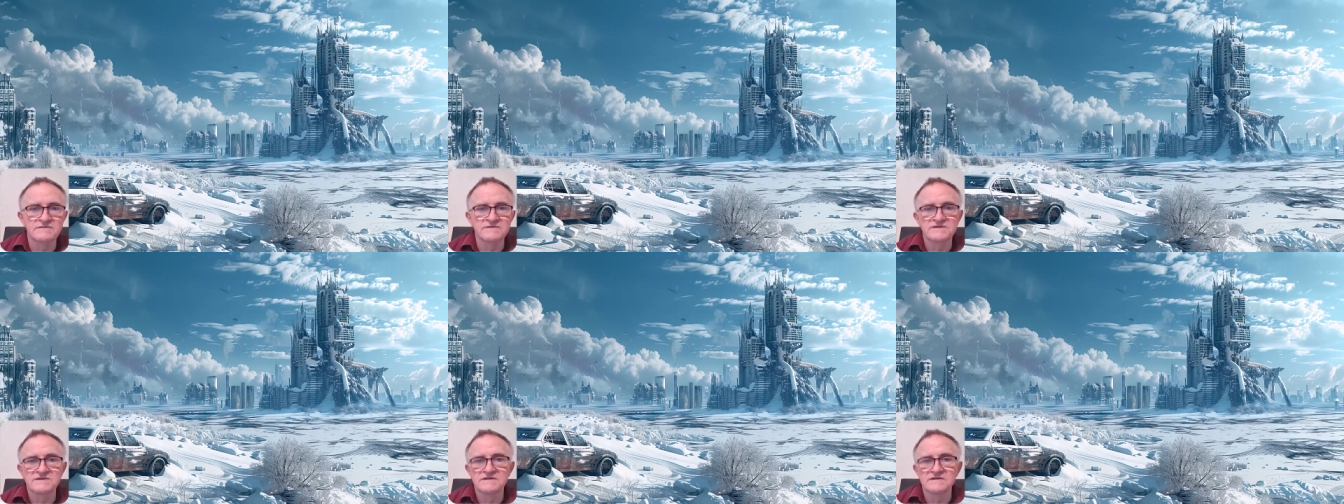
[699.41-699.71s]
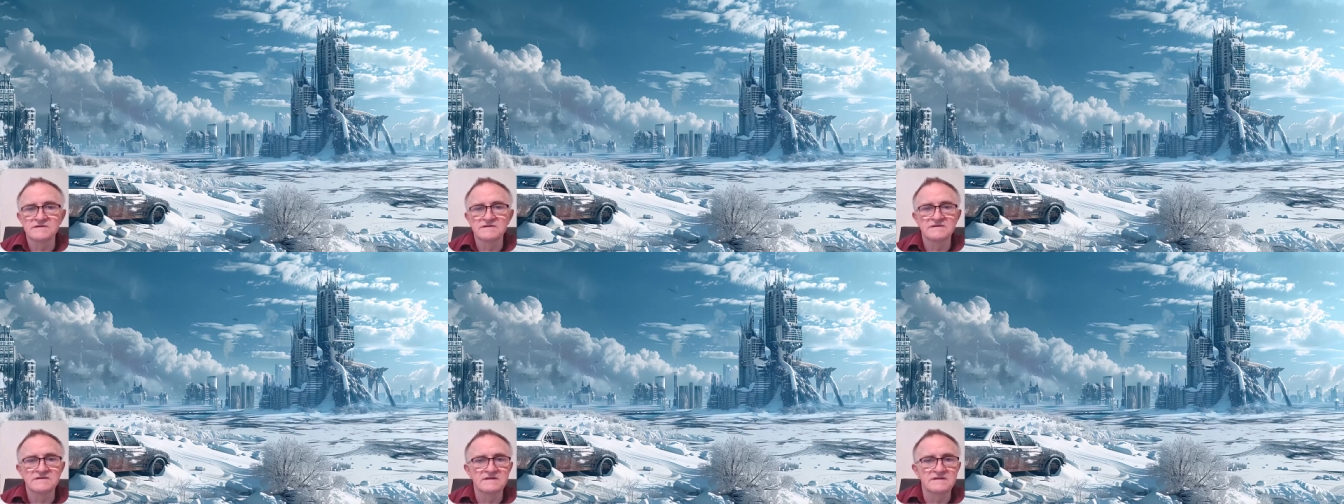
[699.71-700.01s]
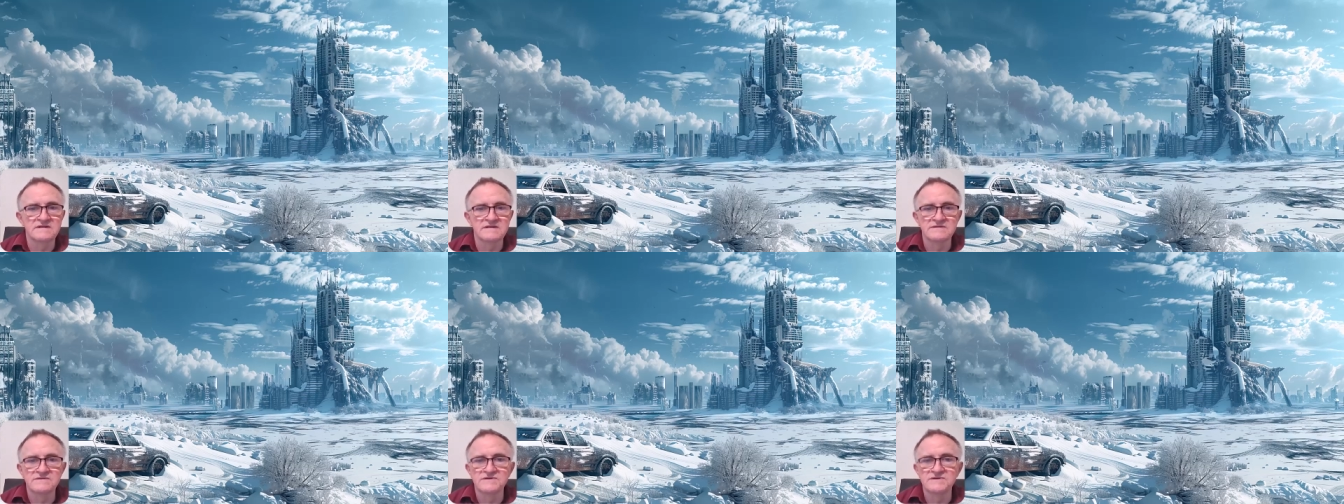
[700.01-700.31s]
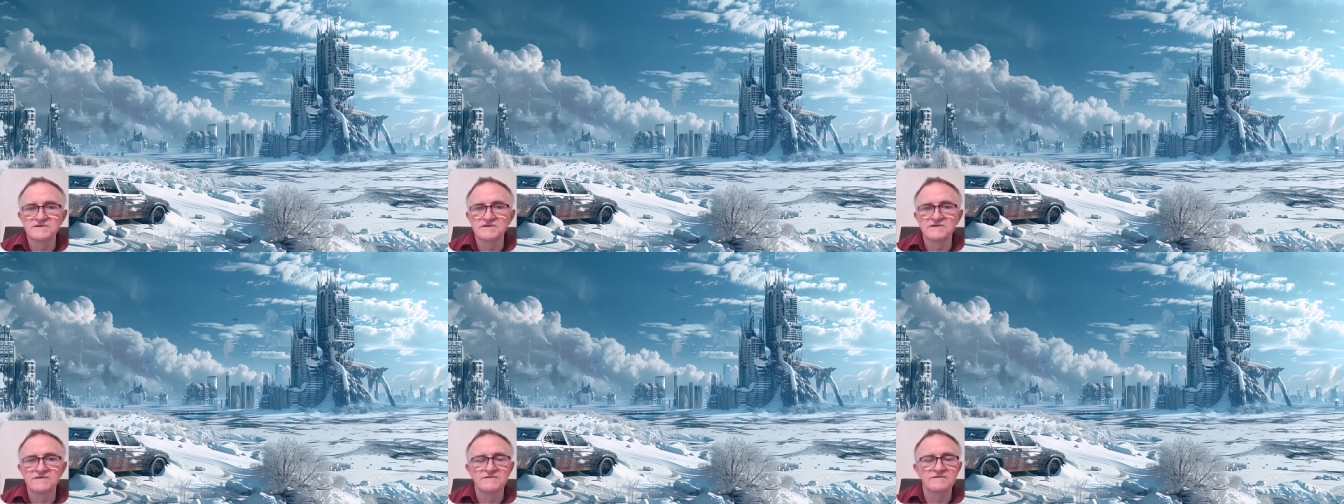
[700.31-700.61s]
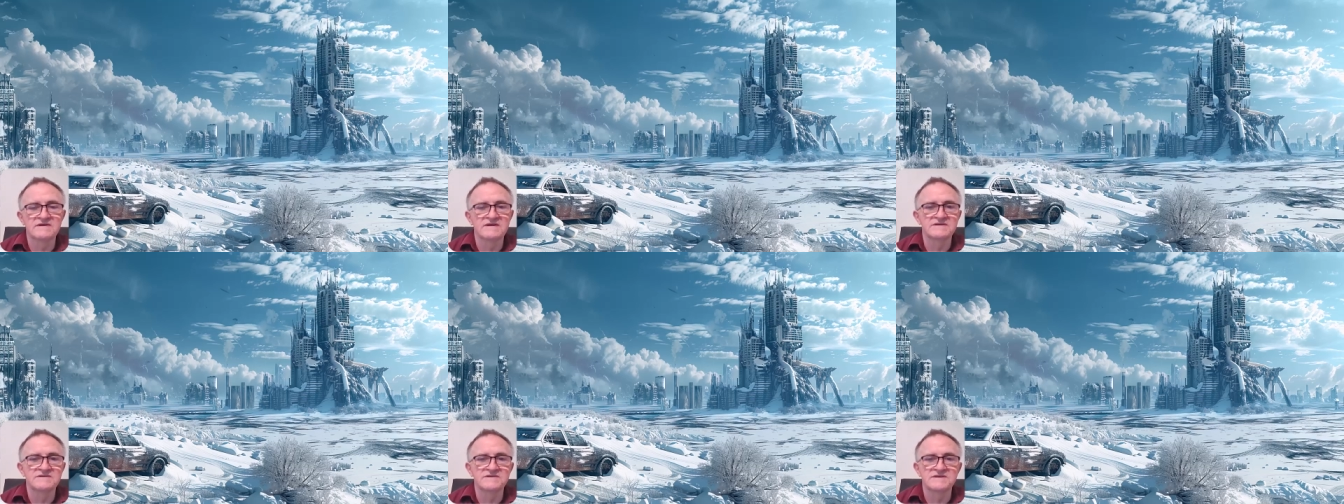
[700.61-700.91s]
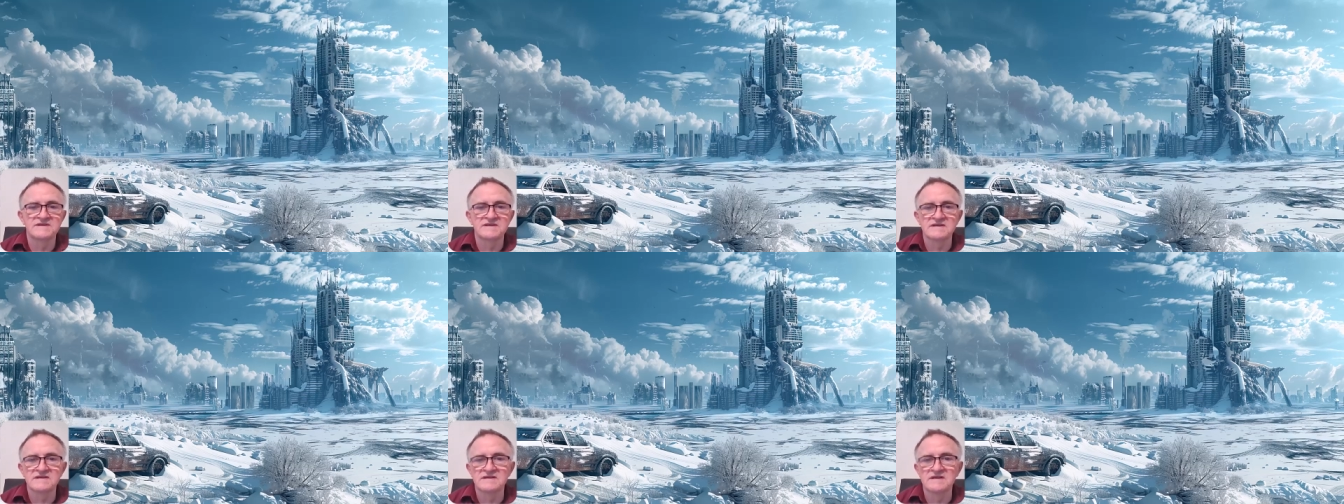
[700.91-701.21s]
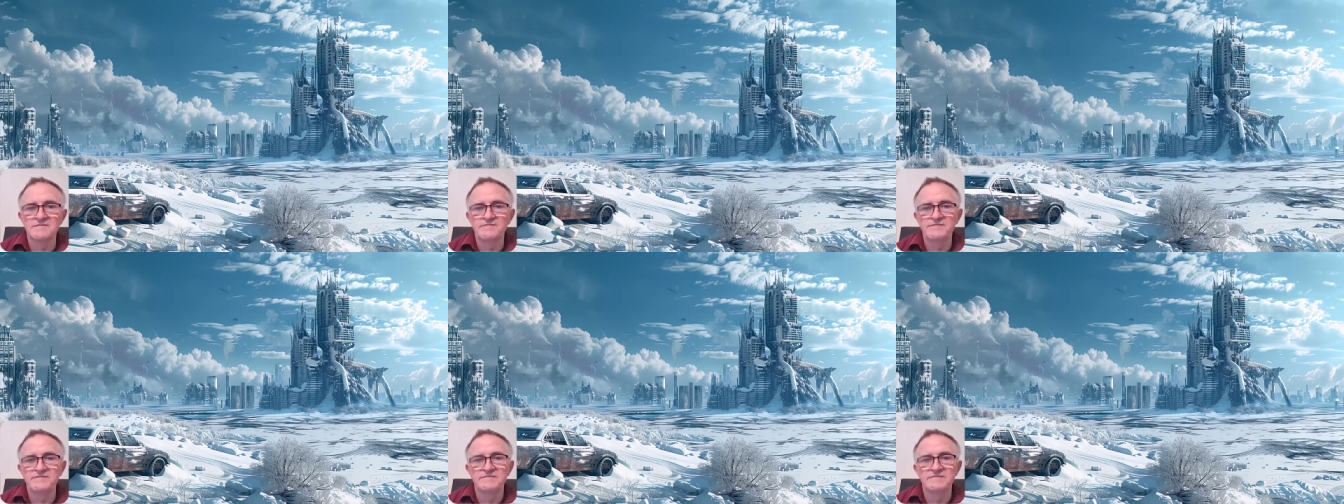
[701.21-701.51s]
we're still going to lose
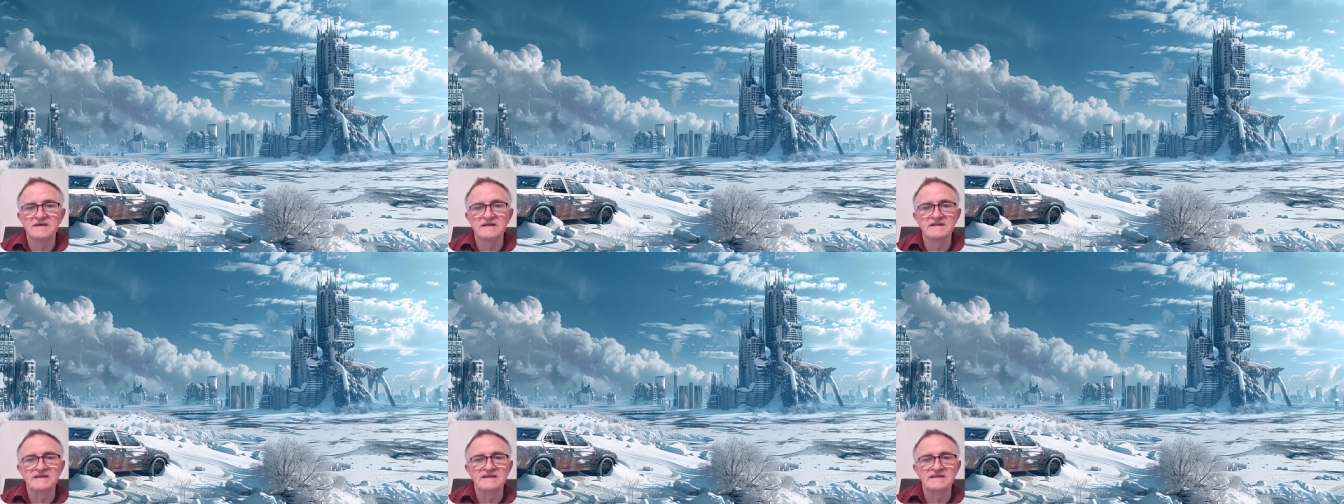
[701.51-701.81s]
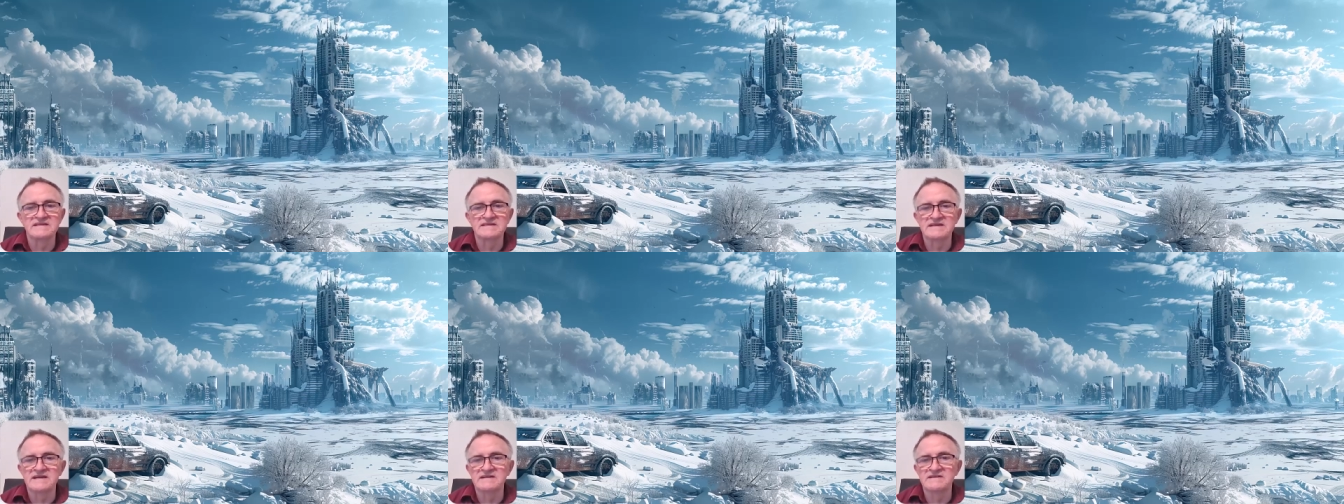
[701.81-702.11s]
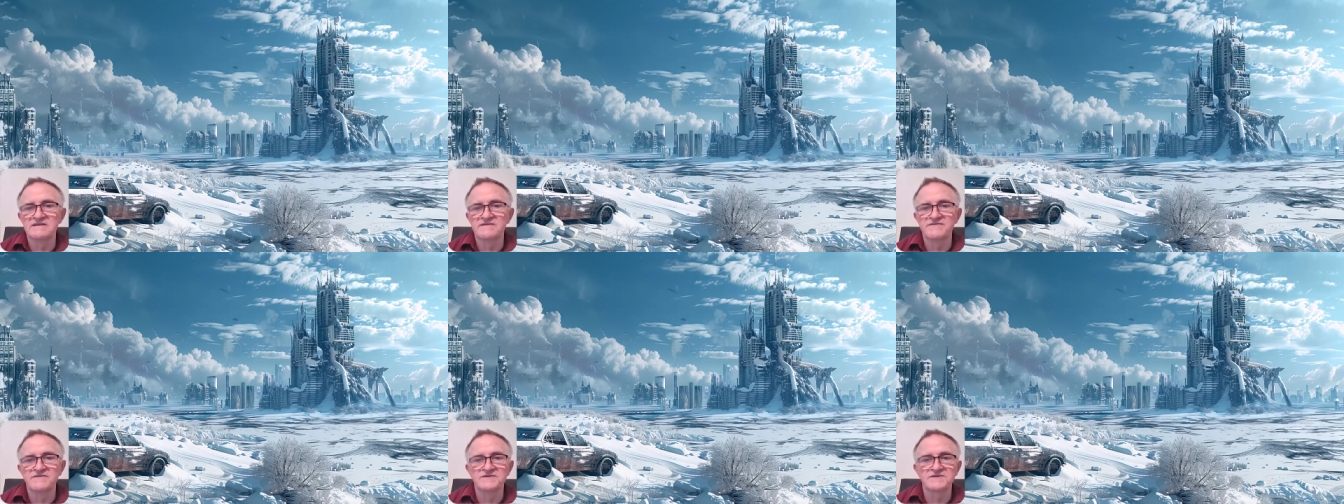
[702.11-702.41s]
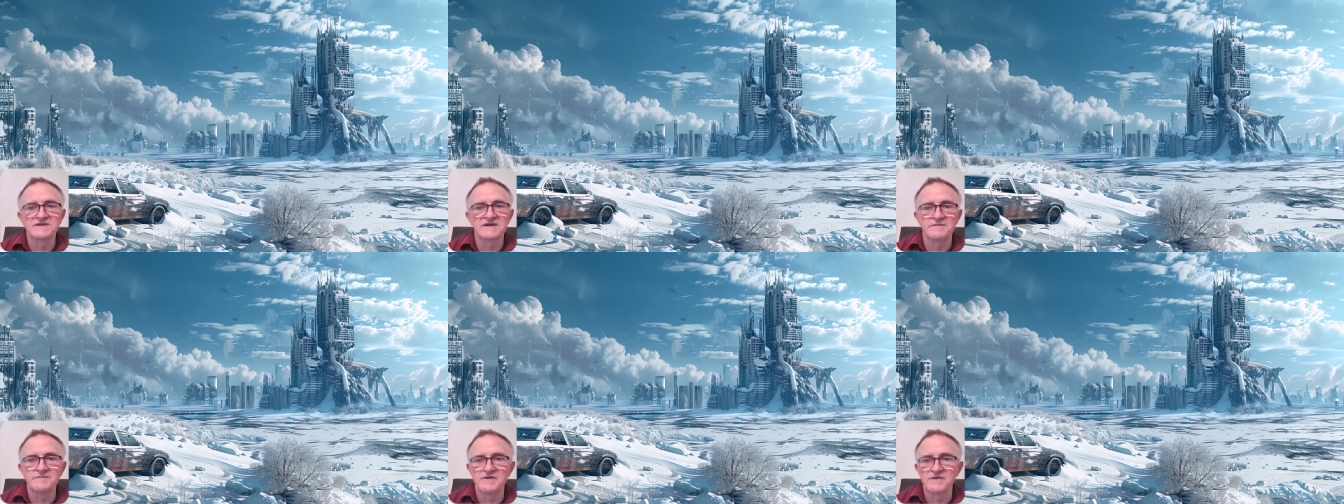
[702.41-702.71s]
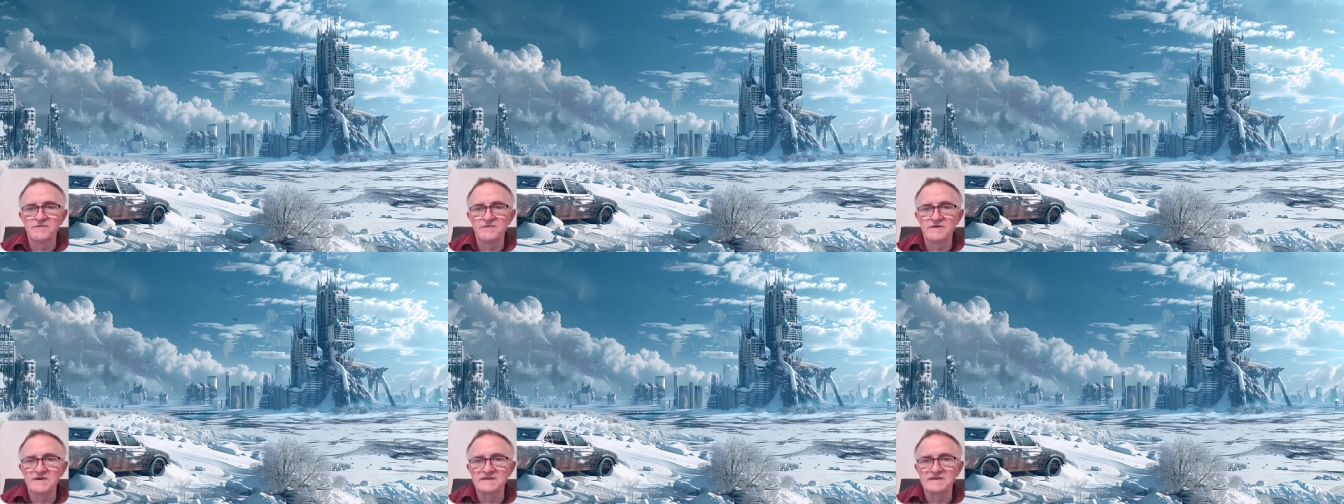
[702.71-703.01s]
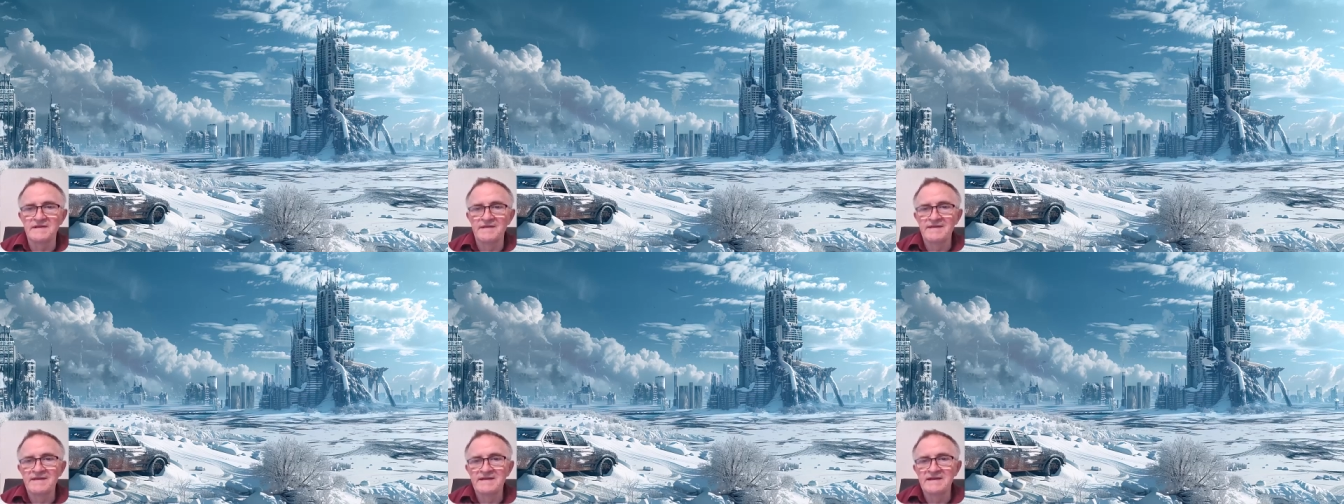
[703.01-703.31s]
360 million dead in the first couple of weeks,